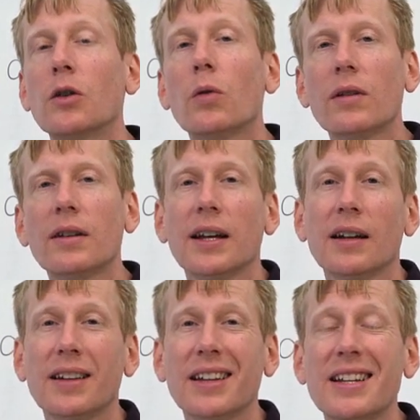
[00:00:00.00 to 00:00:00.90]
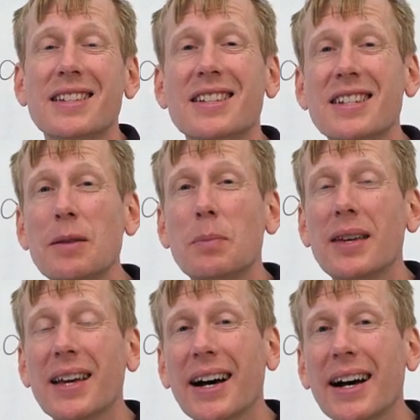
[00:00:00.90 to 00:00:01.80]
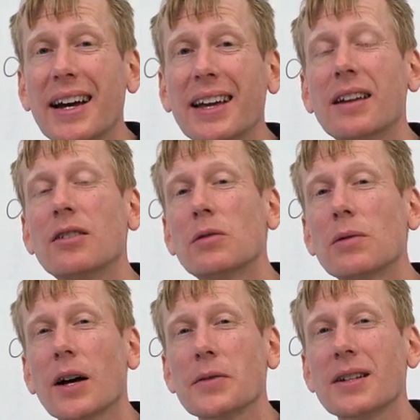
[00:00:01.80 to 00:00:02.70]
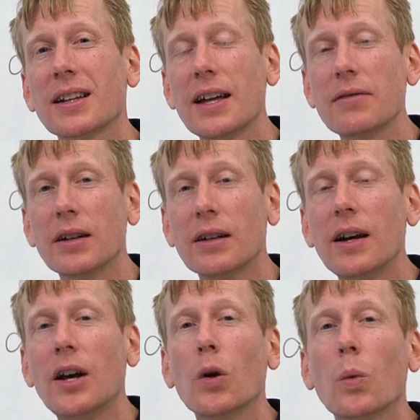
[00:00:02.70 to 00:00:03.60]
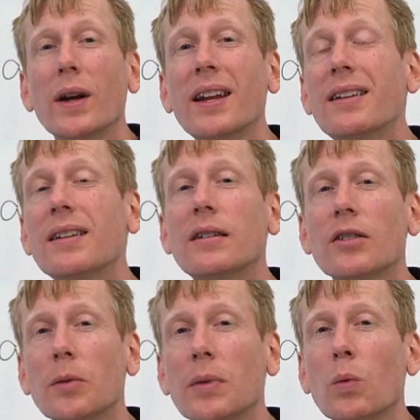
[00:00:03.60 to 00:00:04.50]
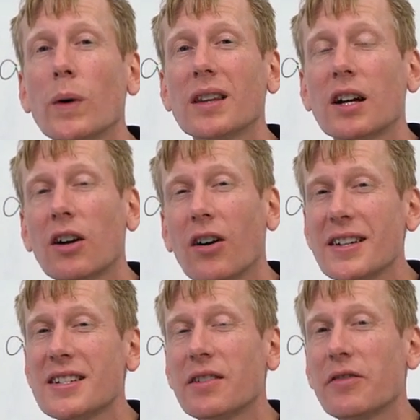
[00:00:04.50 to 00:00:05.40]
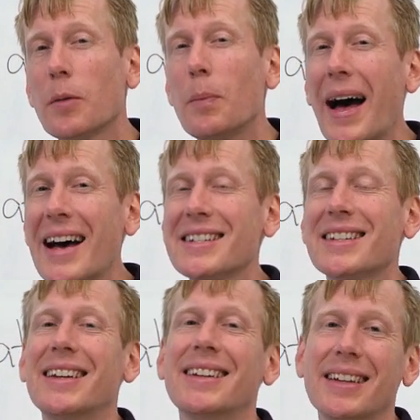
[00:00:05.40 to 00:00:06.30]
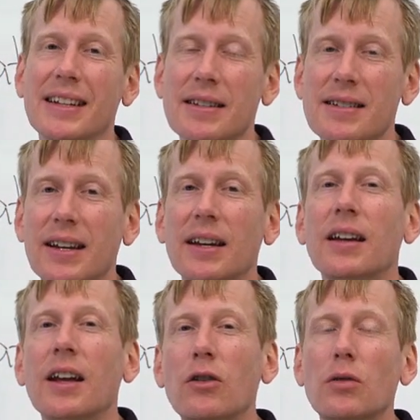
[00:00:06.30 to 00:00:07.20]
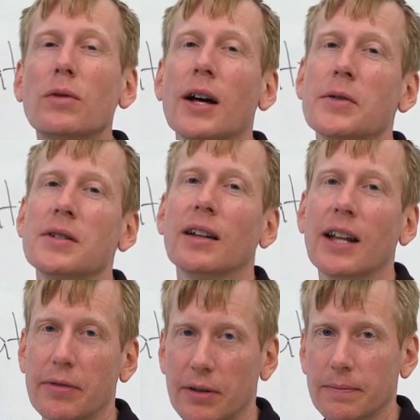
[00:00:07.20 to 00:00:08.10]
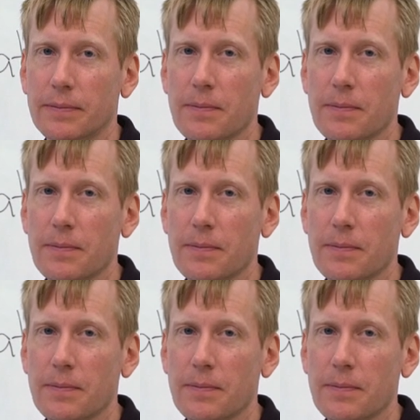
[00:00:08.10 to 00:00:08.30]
In order to calculate CPI in 2011, we need to determine what the cost of the basket is in 2011.